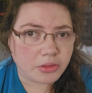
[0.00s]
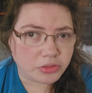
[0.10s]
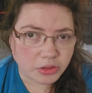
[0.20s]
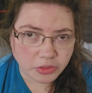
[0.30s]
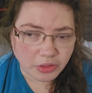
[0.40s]

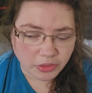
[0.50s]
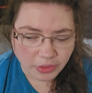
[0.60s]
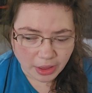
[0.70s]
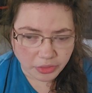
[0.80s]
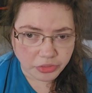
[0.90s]
things like
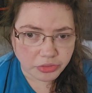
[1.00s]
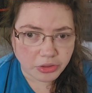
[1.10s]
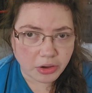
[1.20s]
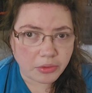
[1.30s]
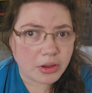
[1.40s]
that.
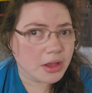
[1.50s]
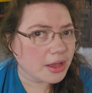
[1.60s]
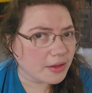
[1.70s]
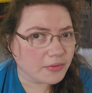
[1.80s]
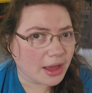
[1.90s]
So
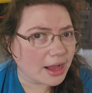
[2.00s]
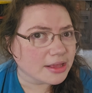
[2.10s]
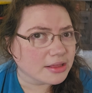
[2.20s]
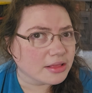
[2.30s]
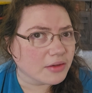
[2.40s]
if that
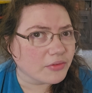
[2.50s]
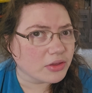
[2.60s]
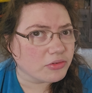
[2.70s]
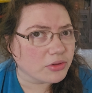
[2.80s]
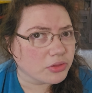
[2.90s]
kind of stuff
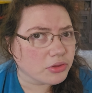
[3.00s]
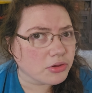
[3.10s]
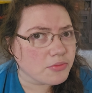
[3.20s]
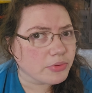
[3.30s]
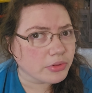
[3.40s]
interests
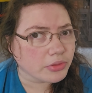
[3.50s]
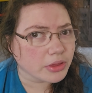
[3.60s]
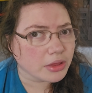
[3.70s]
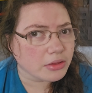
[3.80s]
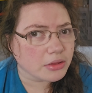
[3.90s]
you,
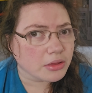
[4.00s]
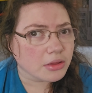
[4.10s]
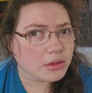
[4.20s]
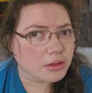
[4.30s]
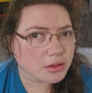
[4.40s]
please
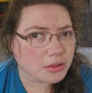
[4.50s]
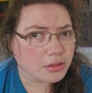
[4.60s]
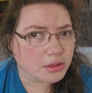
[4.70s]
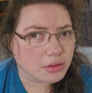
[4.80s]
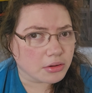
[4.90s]

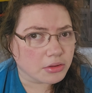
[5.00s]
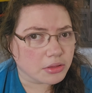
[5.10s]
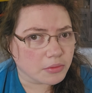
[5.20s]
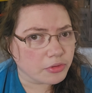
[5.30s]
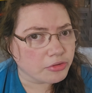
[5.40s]
consider
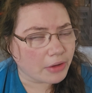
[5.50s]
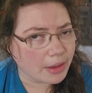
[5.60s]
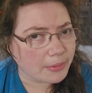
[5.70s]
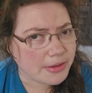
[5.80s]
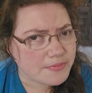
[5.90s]

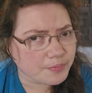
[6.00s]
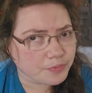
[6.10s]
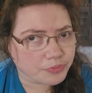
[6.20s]
subscribing